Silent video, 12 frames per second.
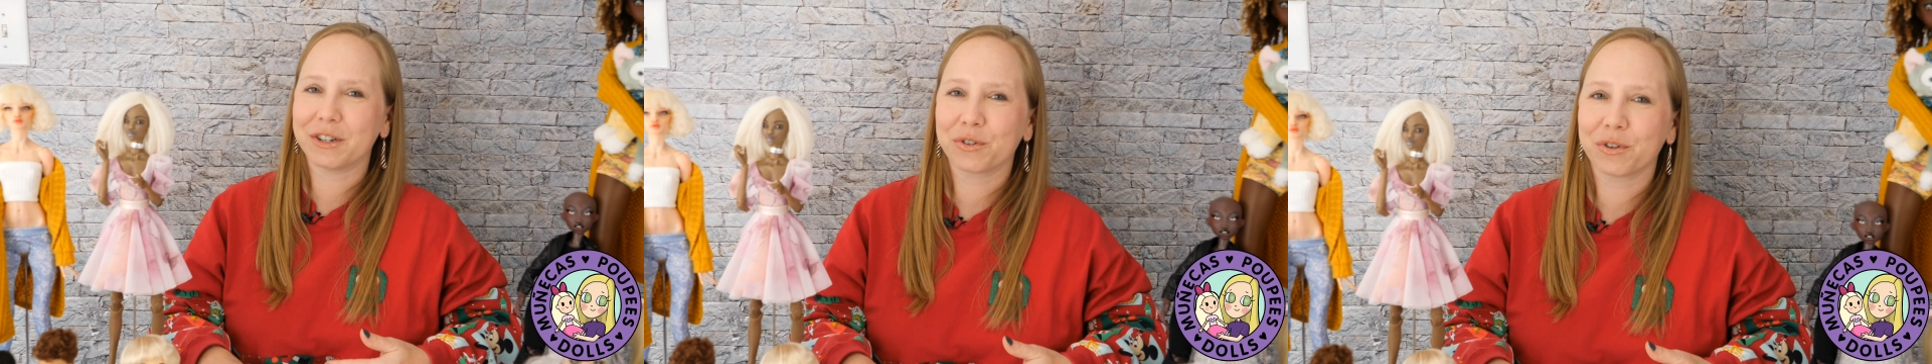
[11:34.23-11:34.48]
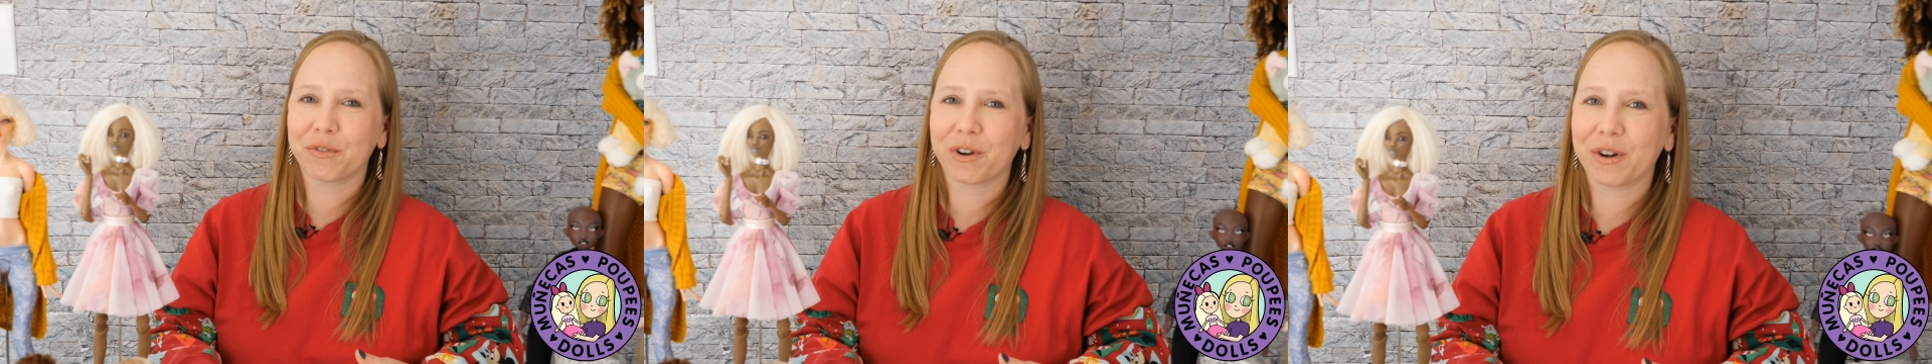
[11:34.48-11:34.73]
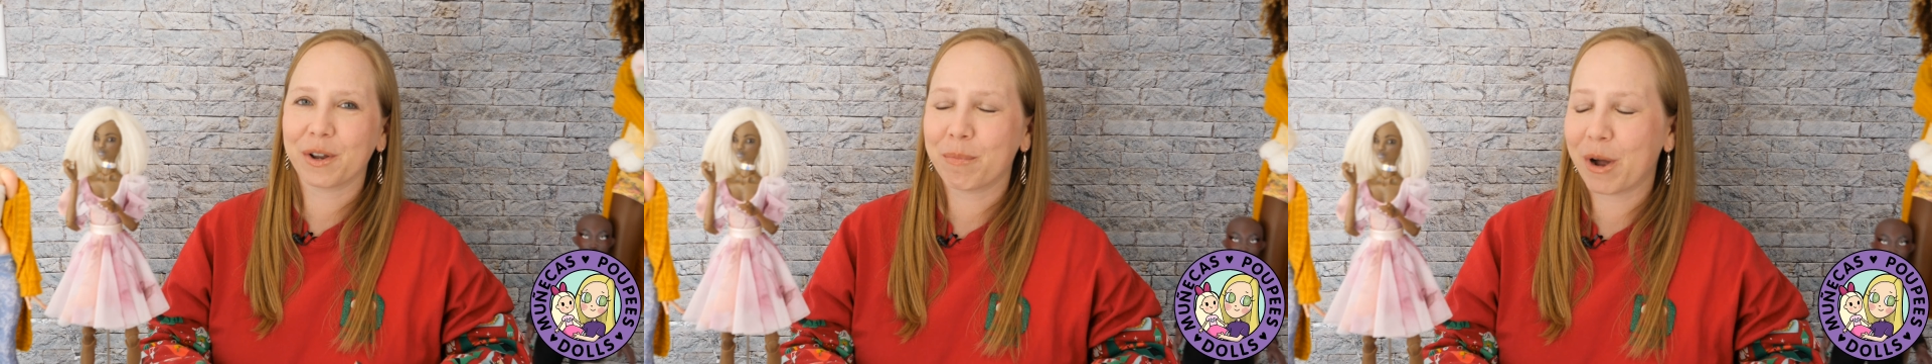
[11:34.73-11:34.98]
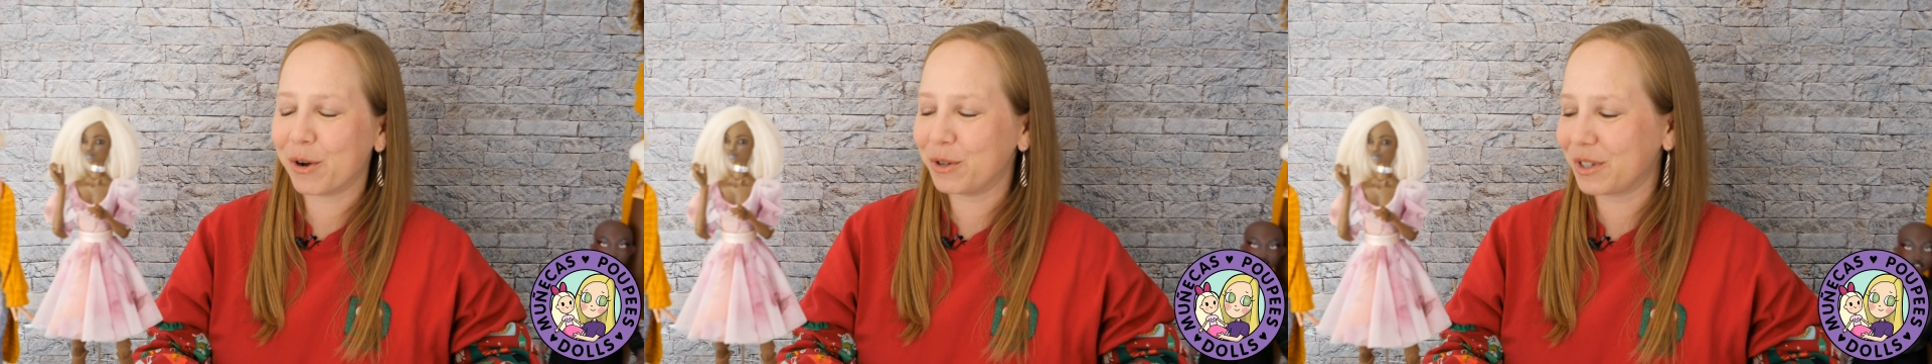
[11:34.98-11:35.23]
introverted
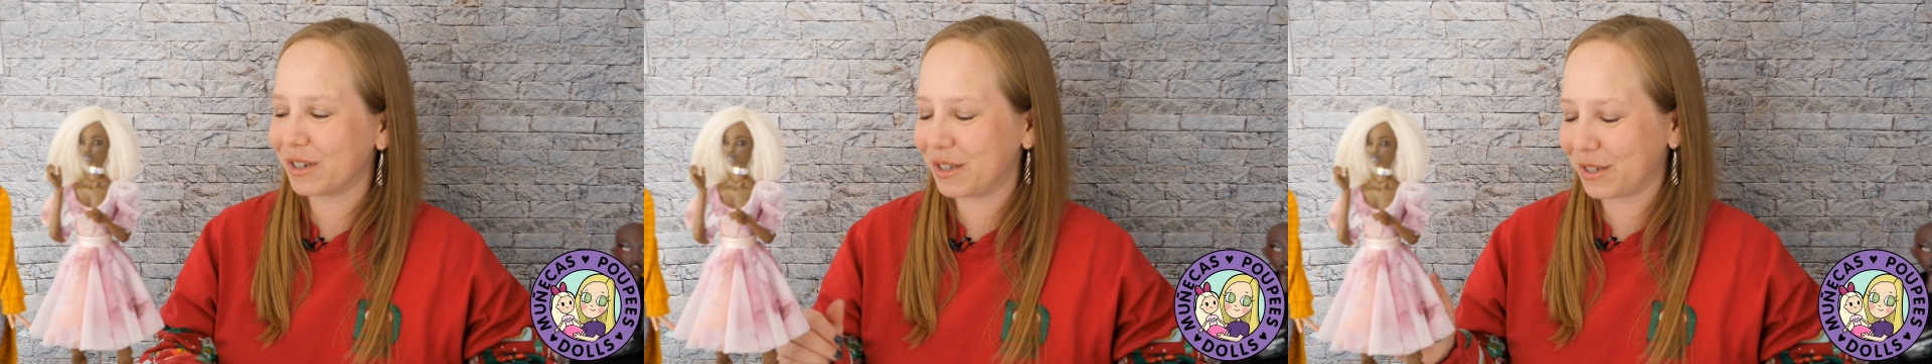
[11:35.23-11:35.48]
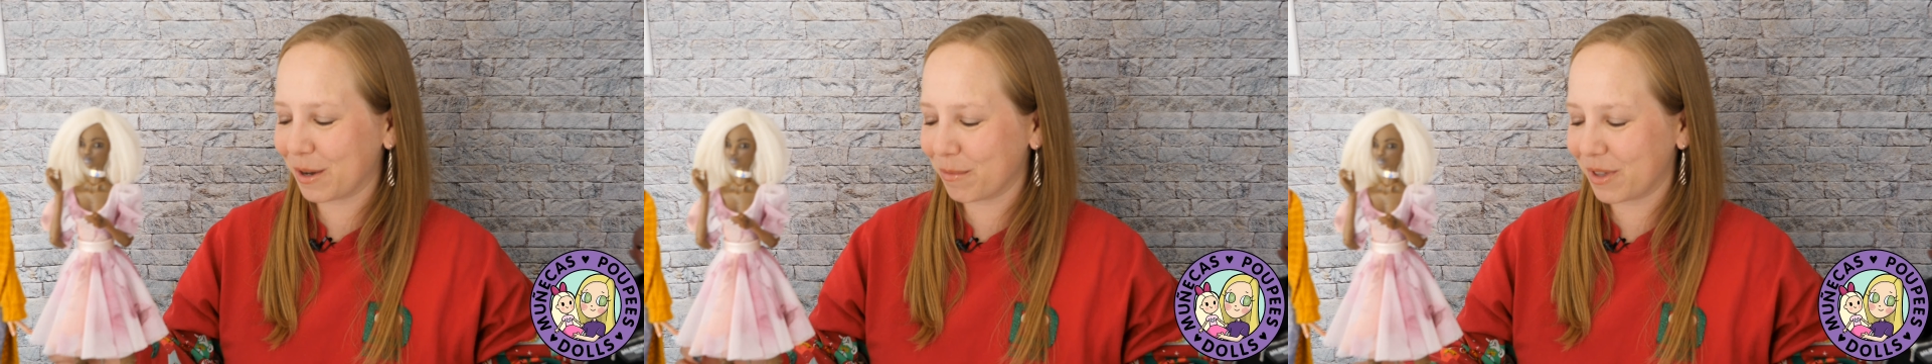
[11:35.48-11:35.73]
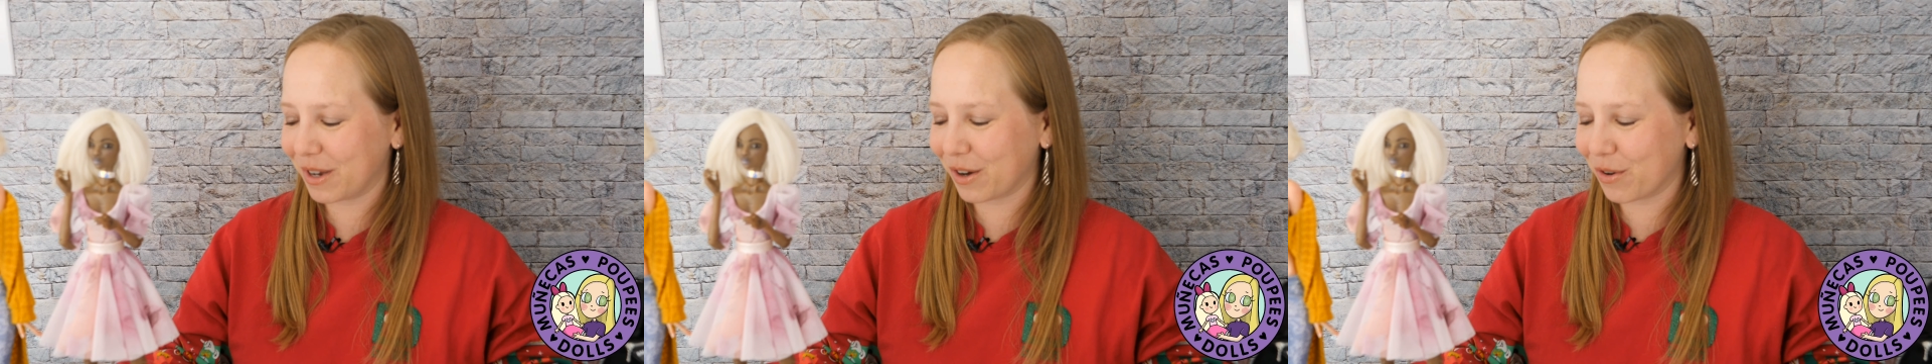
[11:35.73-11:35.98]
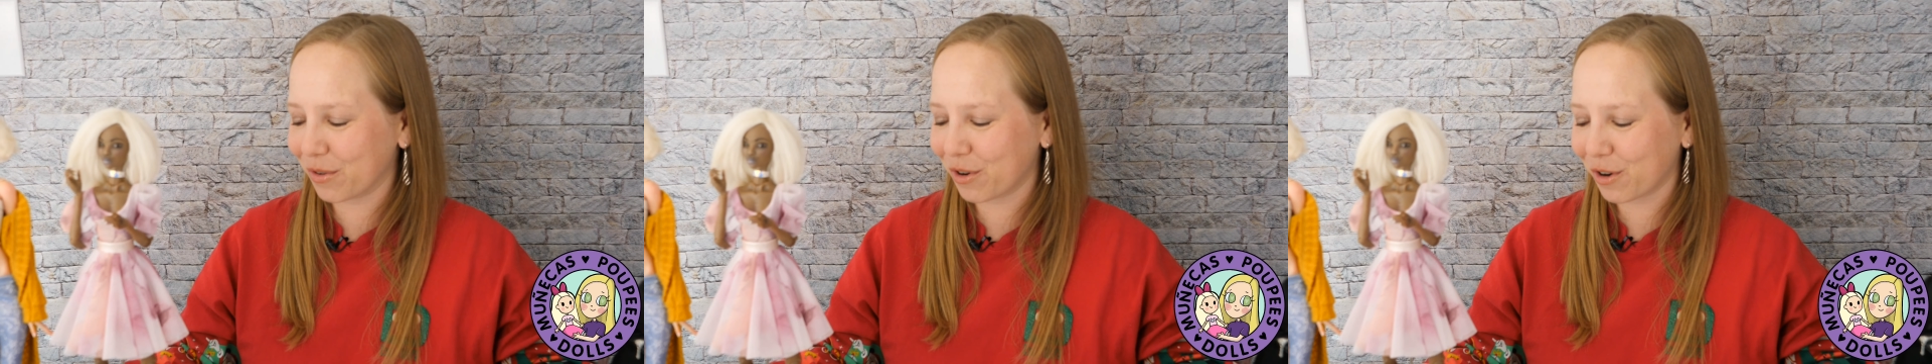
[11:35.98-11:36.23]
posted something
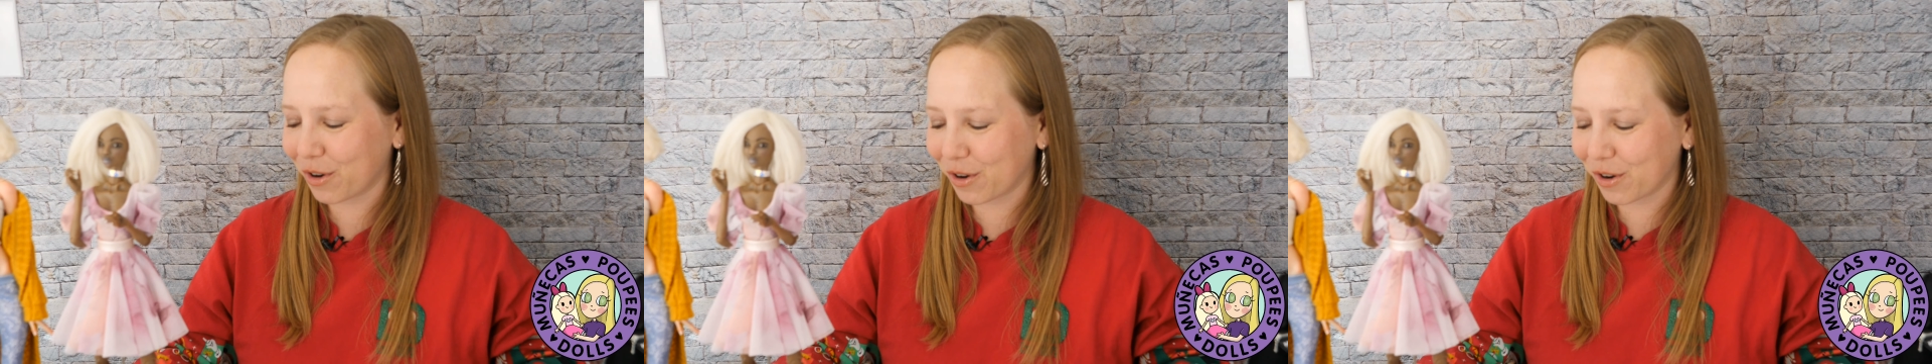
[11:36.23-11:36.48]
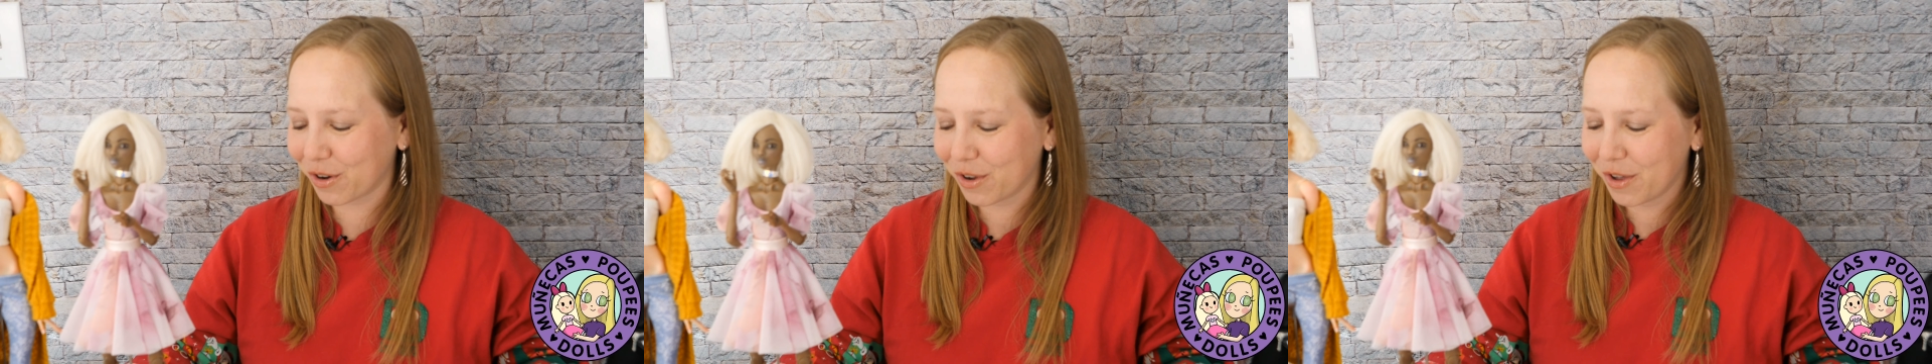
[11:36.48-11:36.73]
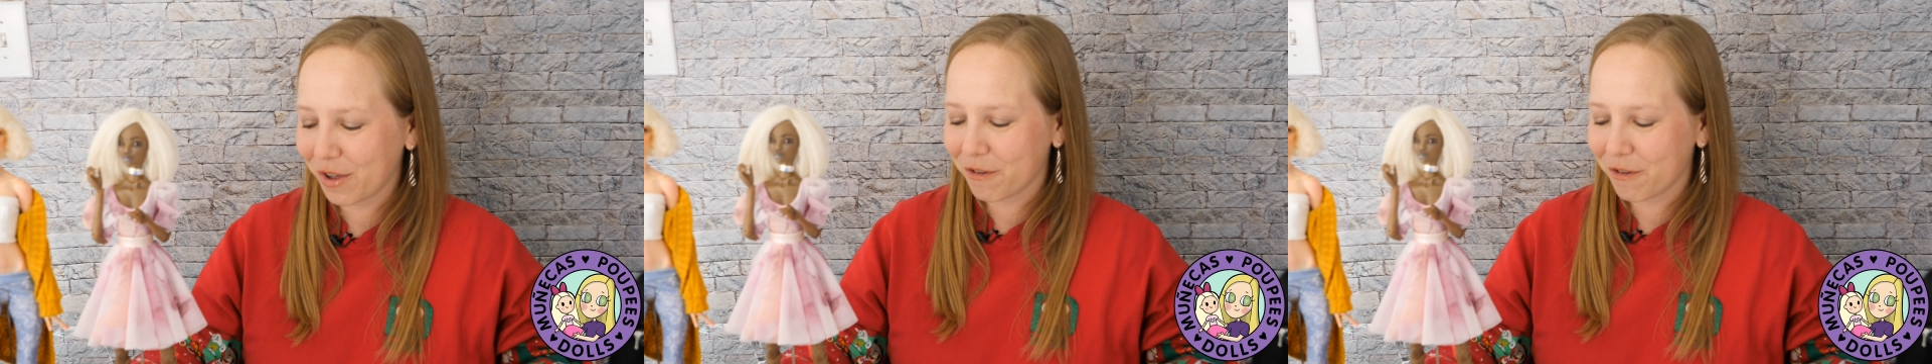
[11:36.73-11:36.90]
on her